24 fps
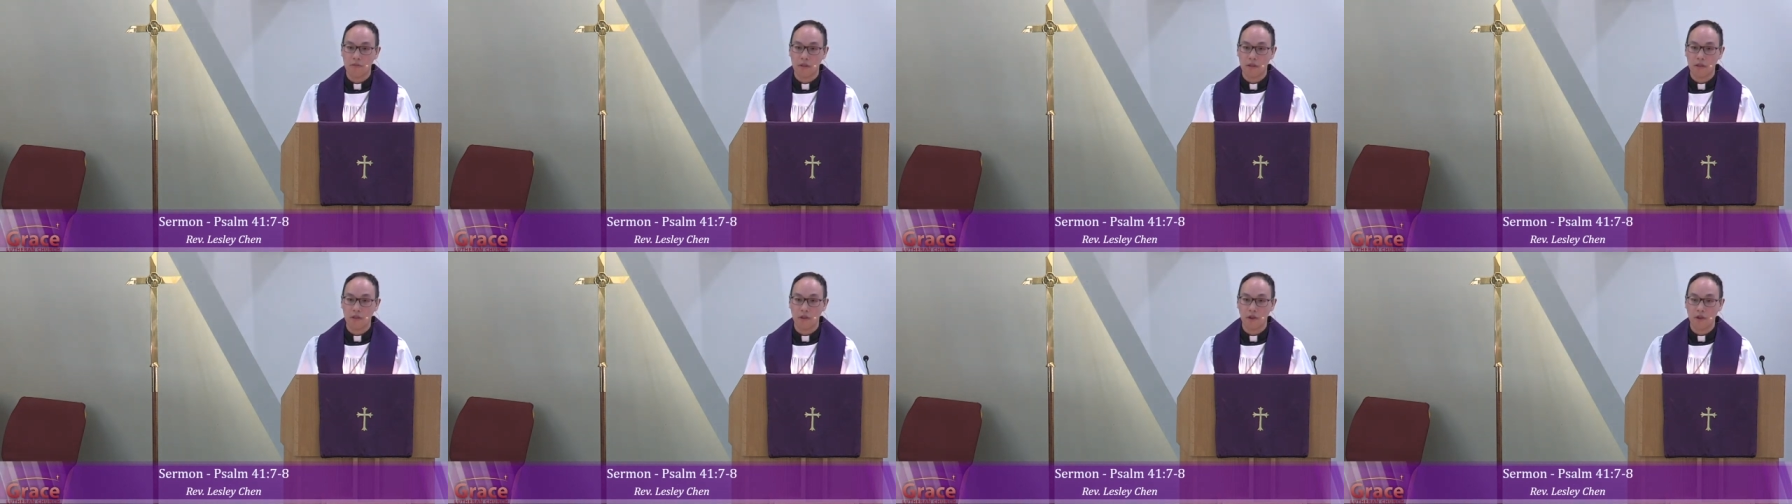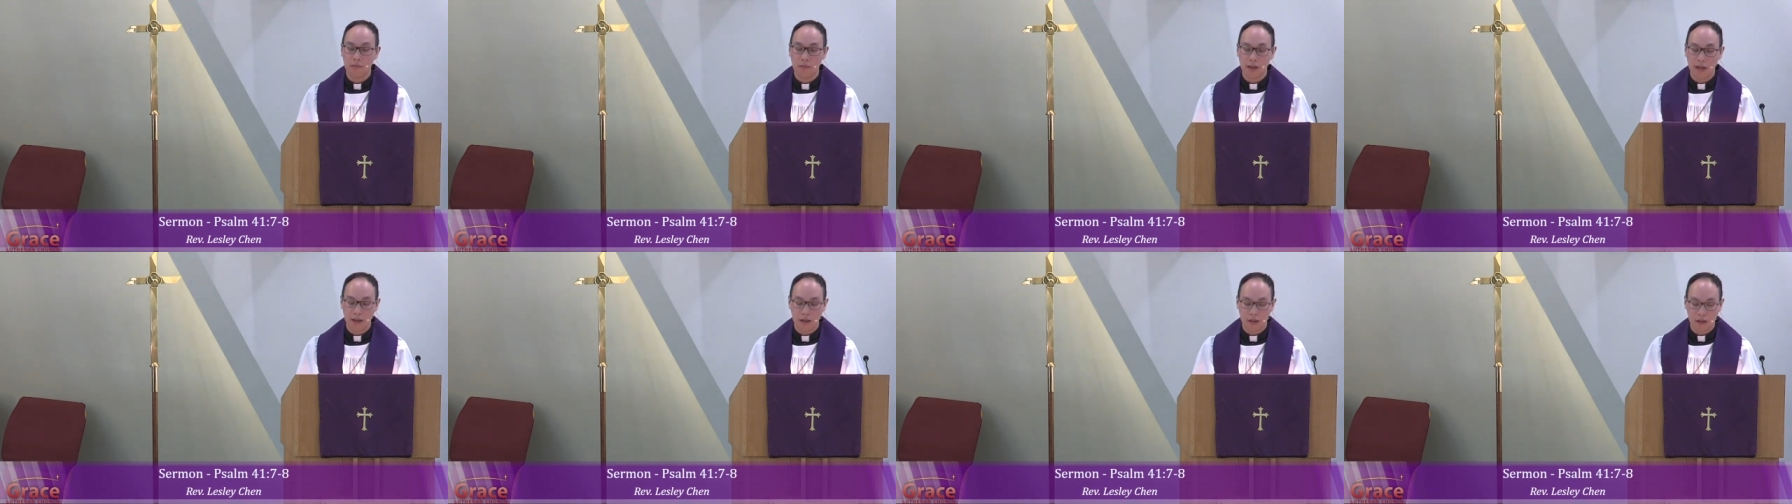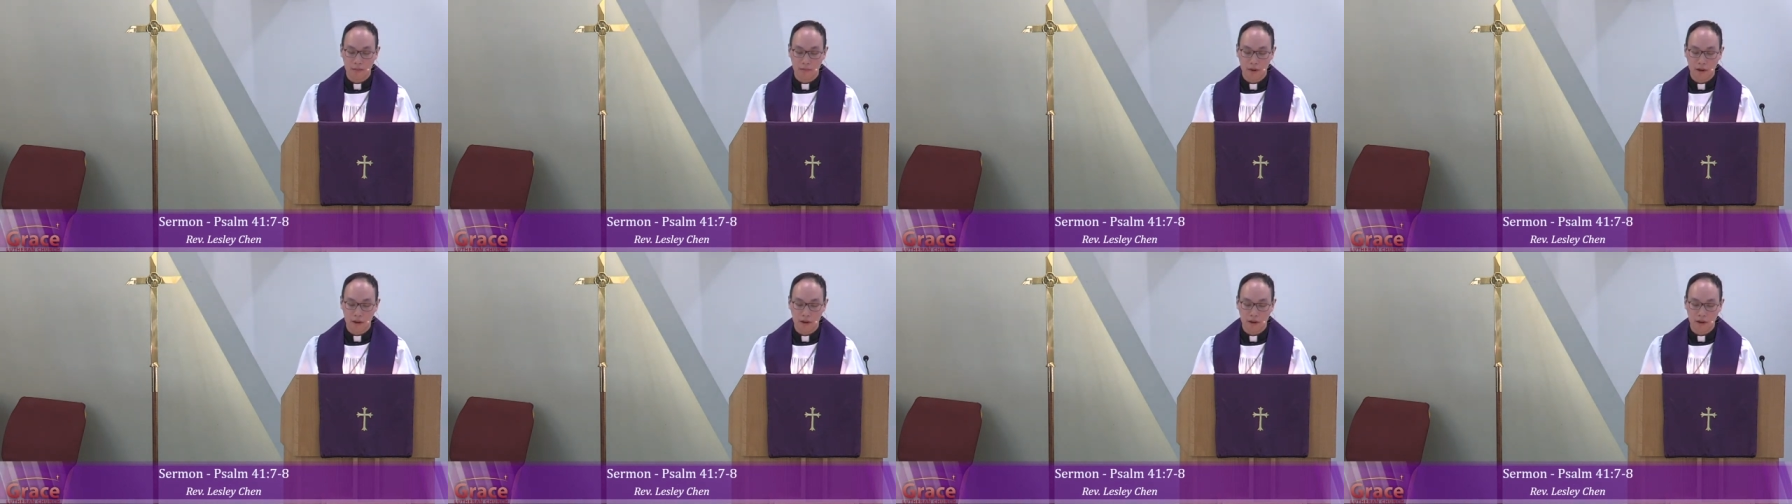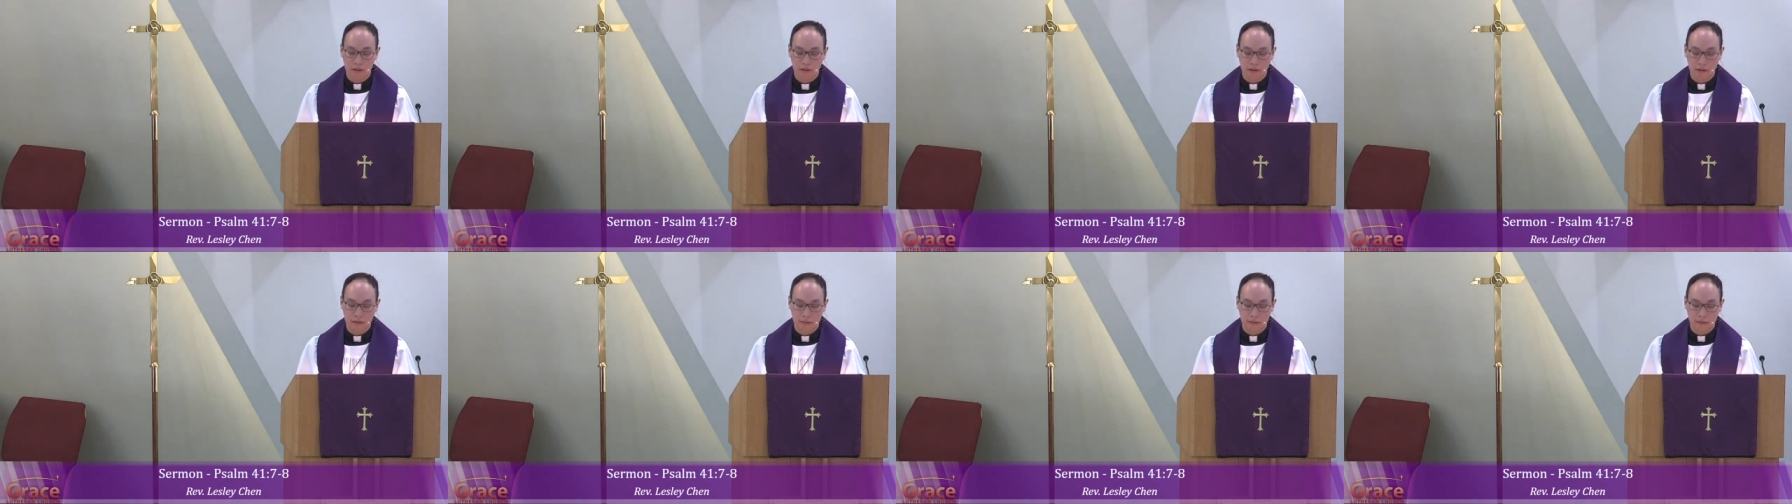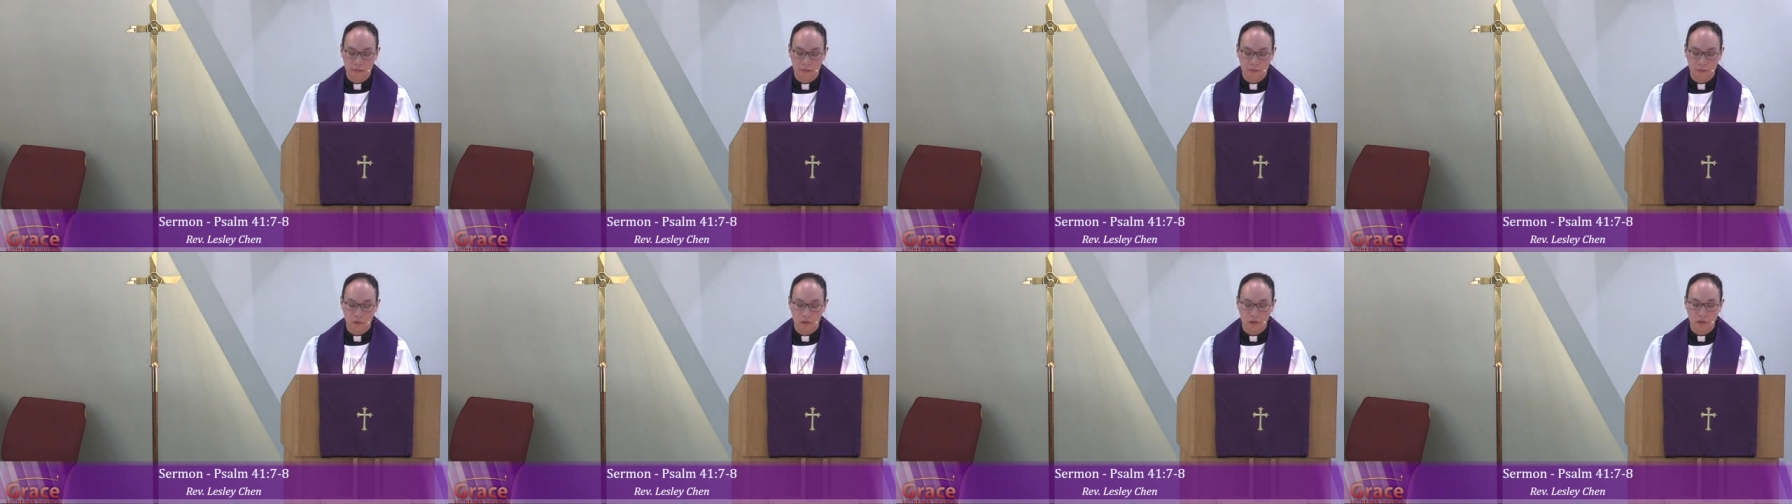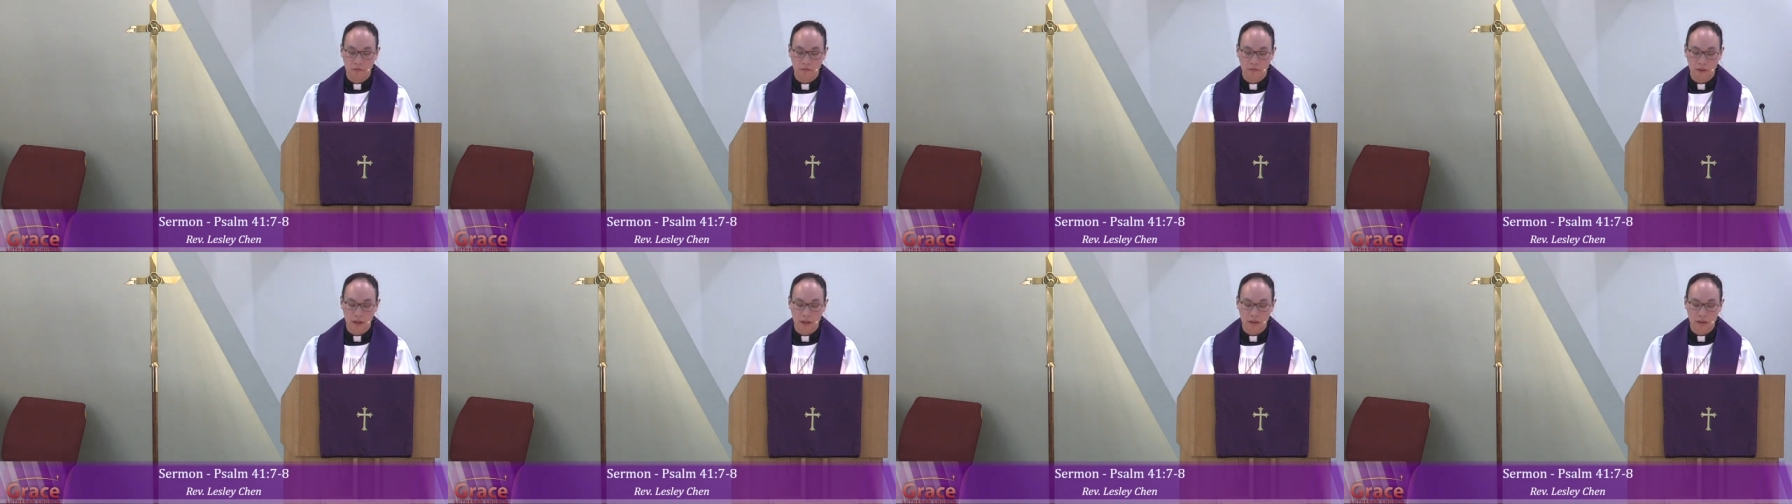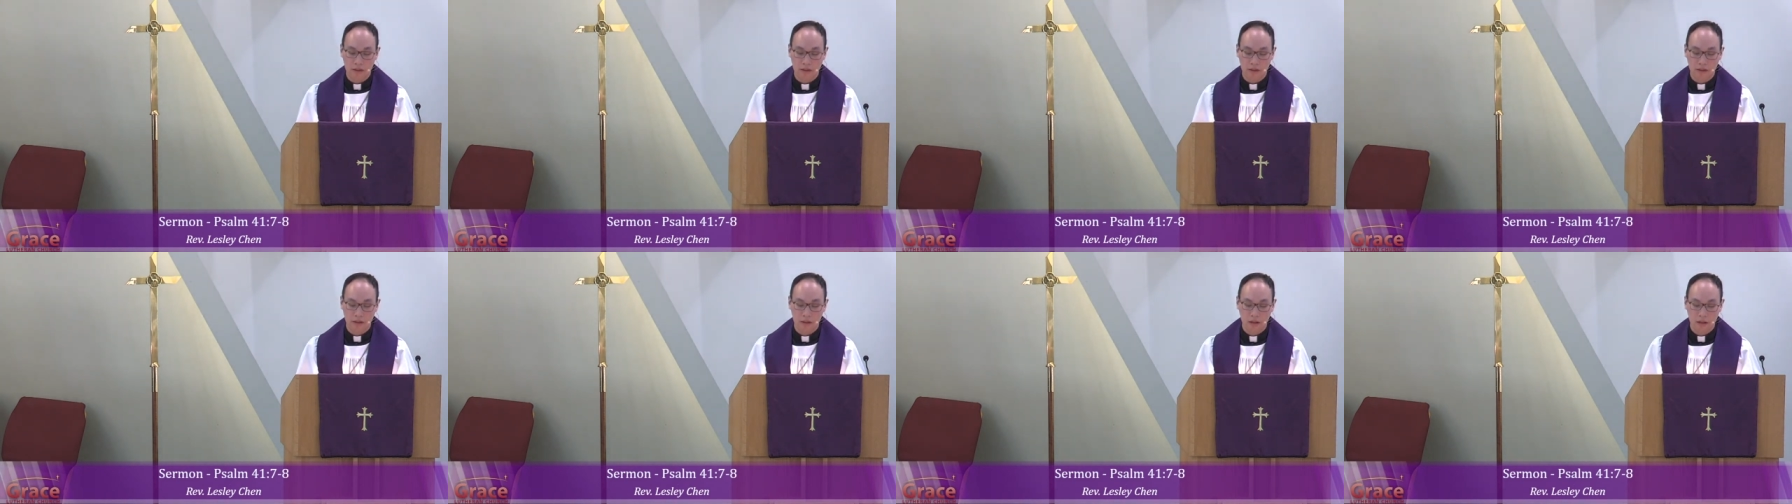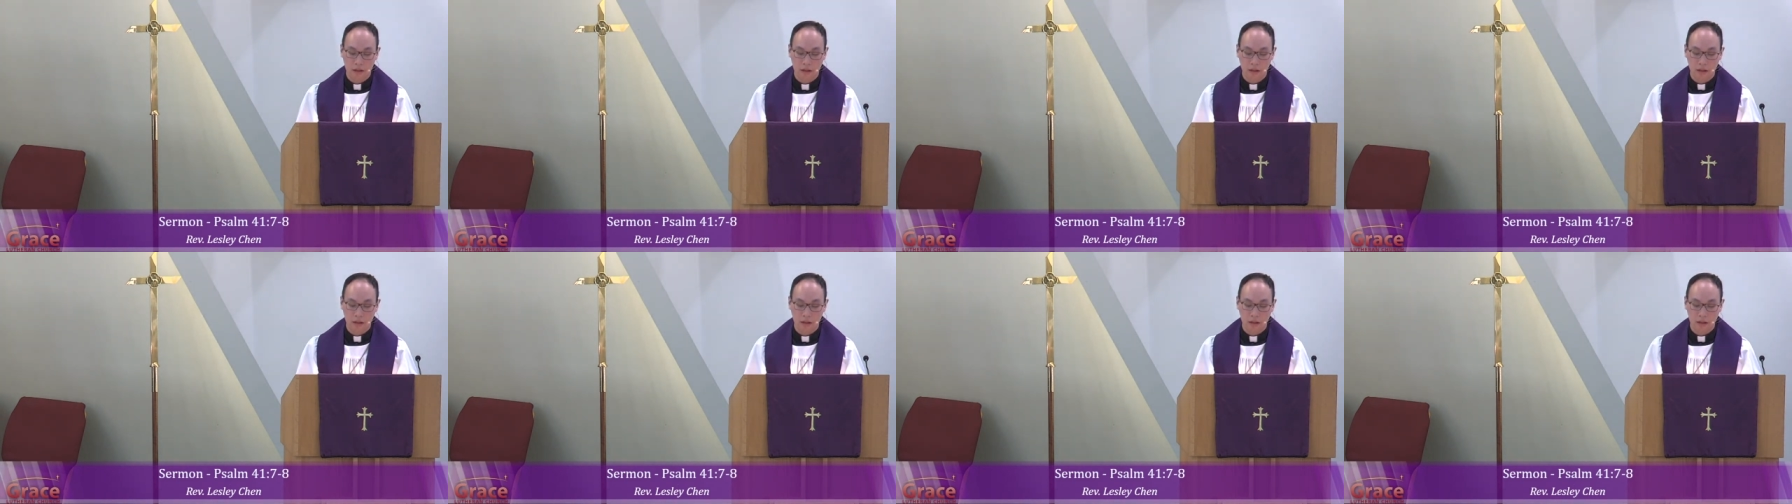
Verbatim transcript: and look back upon when you face